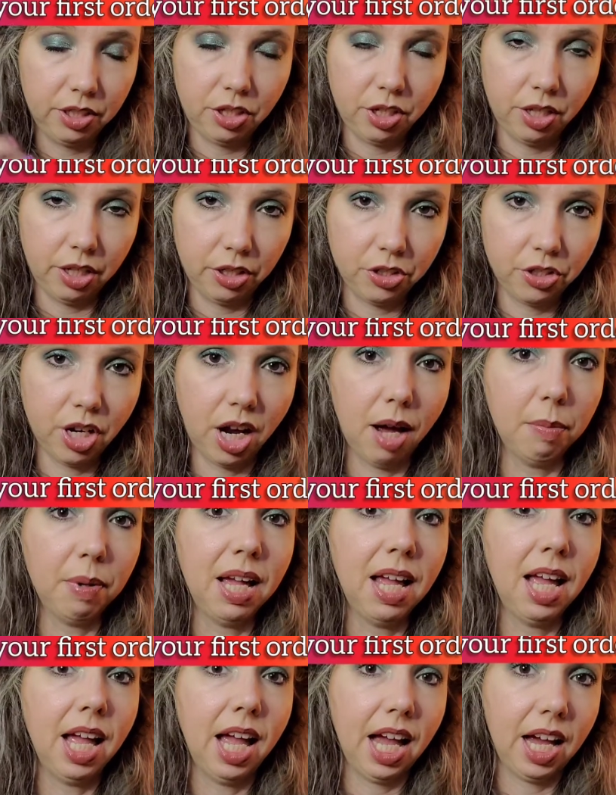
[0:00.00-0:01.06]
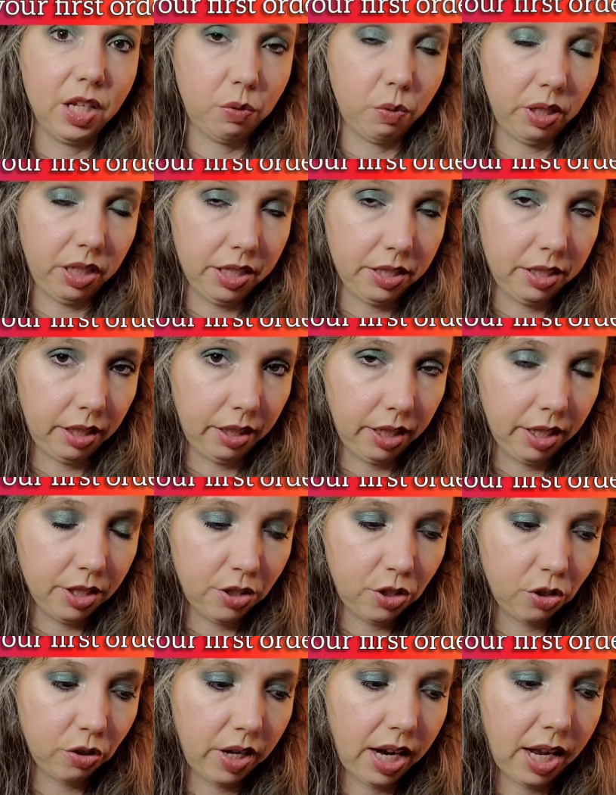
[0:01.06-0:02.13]
to their shop as well as their
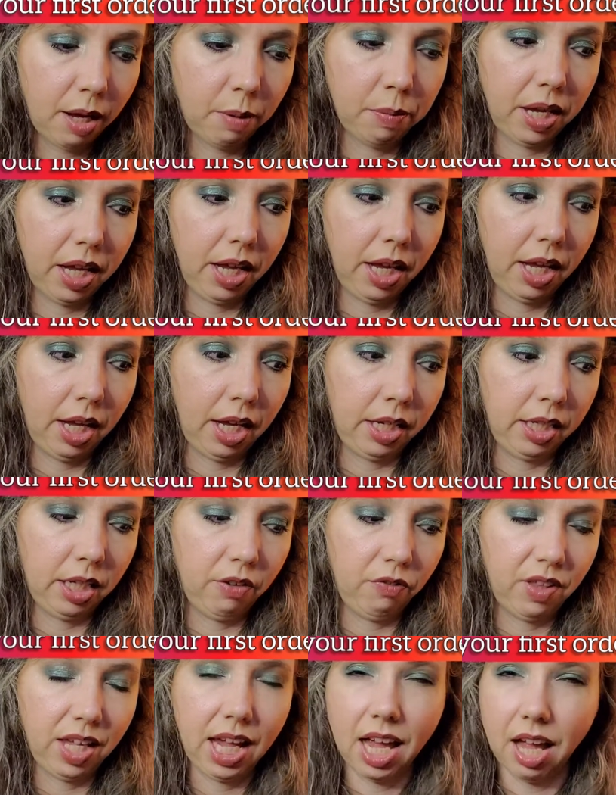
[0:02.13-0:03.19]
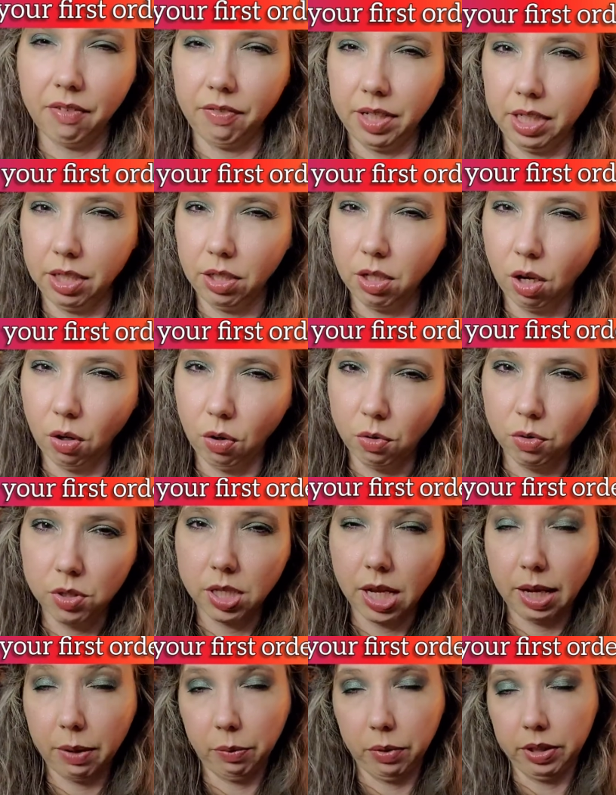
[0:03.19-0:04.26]
Instagram. And if they have any codes,
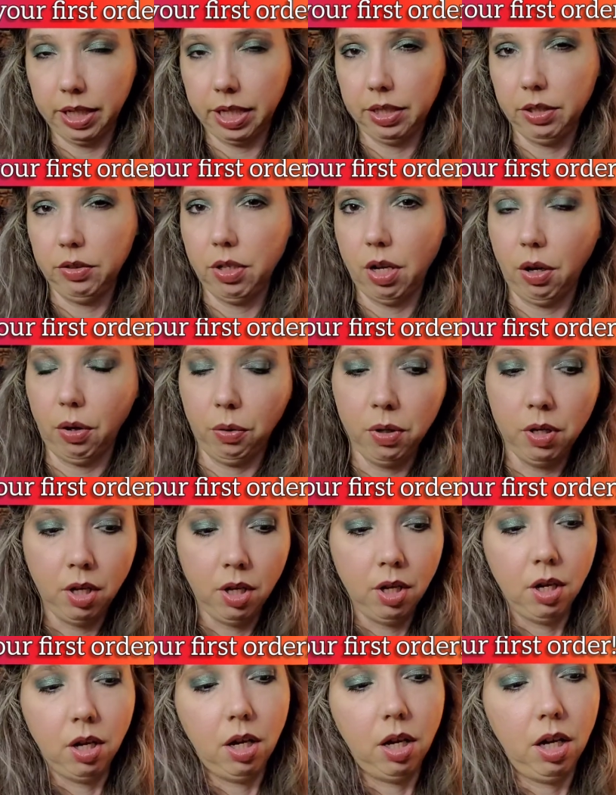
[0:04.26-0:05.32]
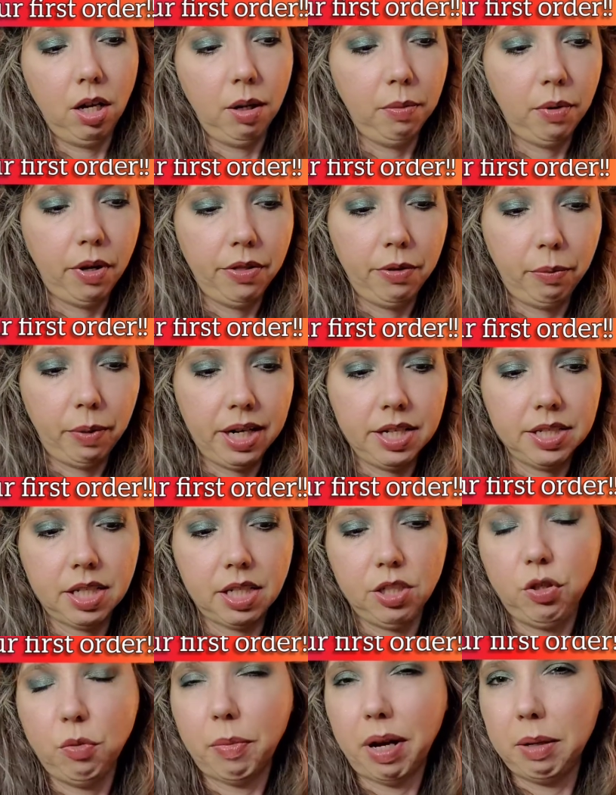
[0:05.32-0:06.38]
I will let you know. Um, otherwise,
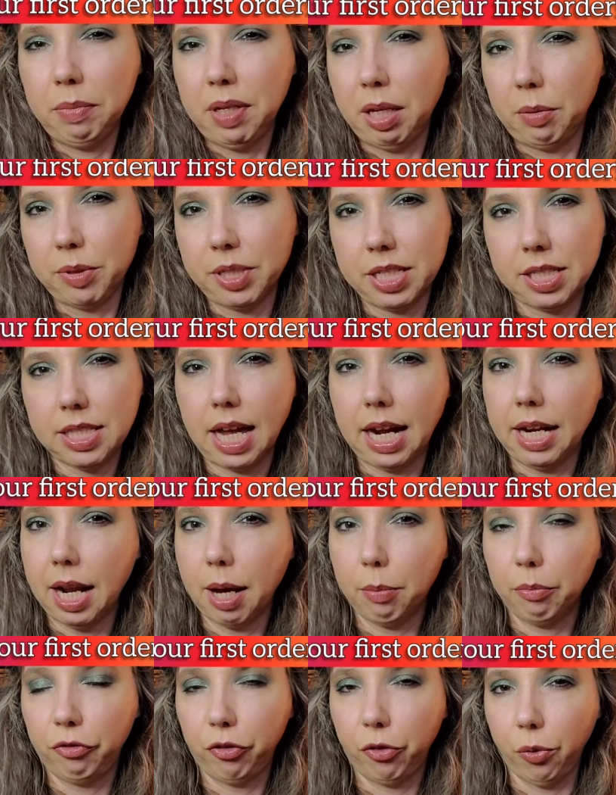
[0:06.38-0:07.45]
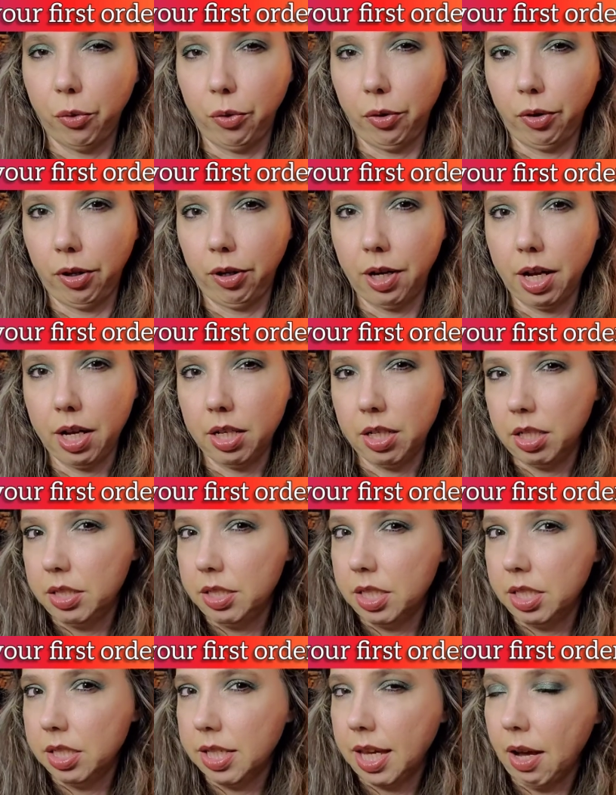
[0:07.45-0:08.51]
you might be able to sign up for a
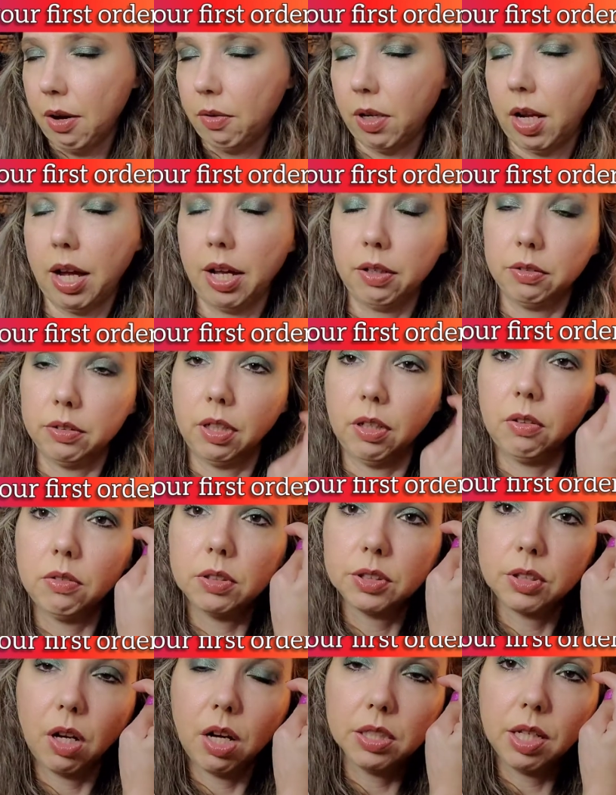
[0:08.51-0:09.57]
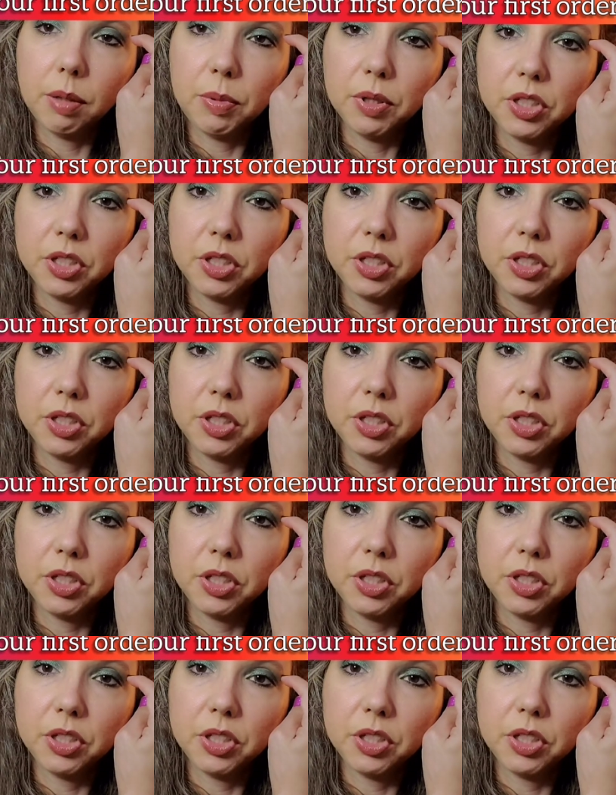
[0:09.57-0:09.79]
discount. I don't know. So I'll double